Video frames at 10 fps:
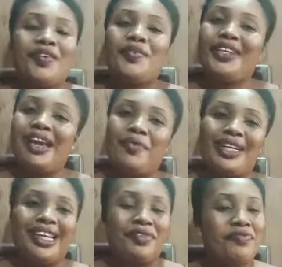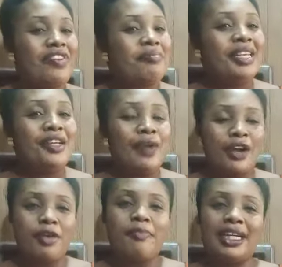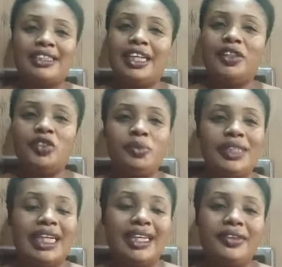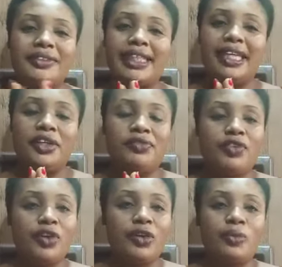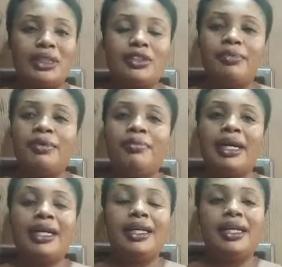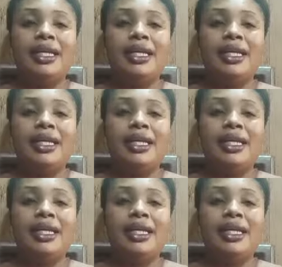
Good day, wonderful family. Welcome back to our YouTube channel. Thank you for always stopping by.